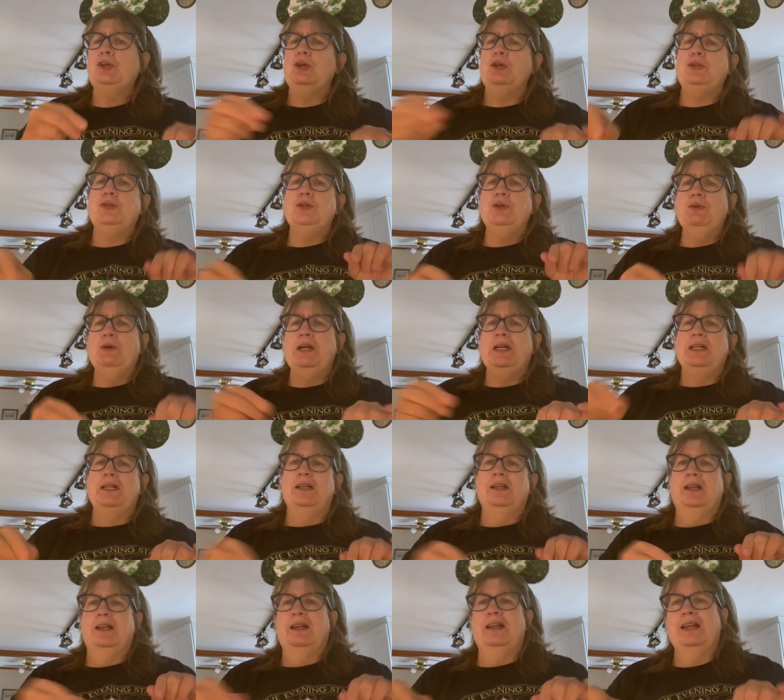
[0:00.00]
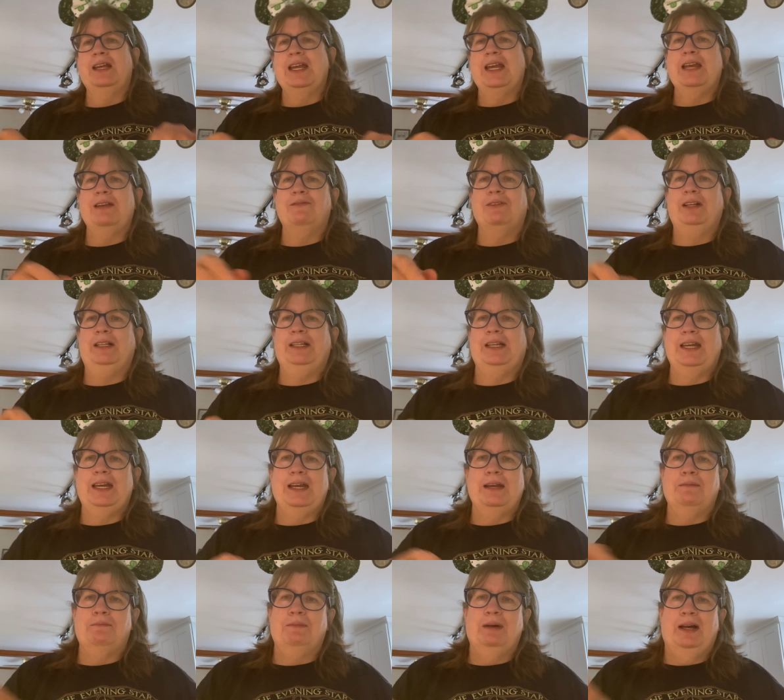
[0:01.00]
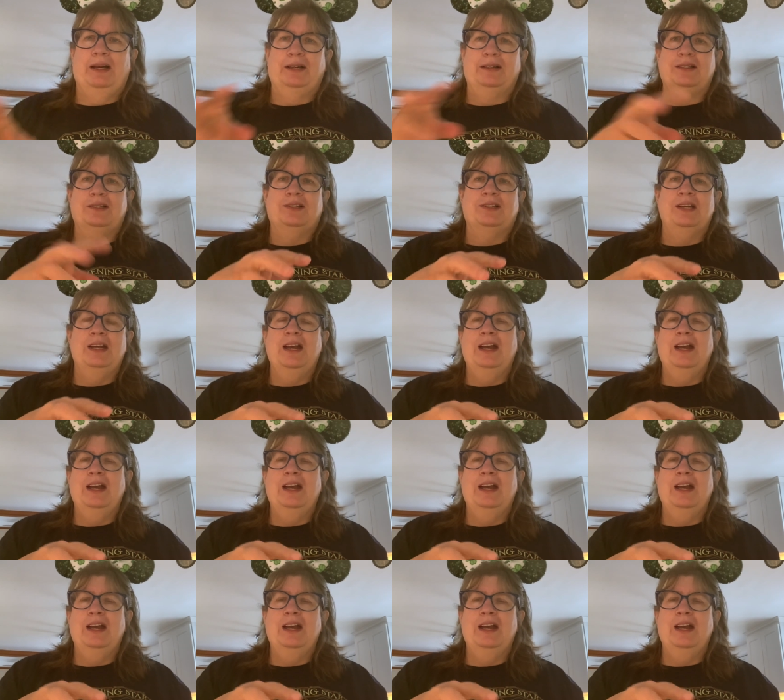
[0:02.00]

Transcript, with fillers: do it evenly amongst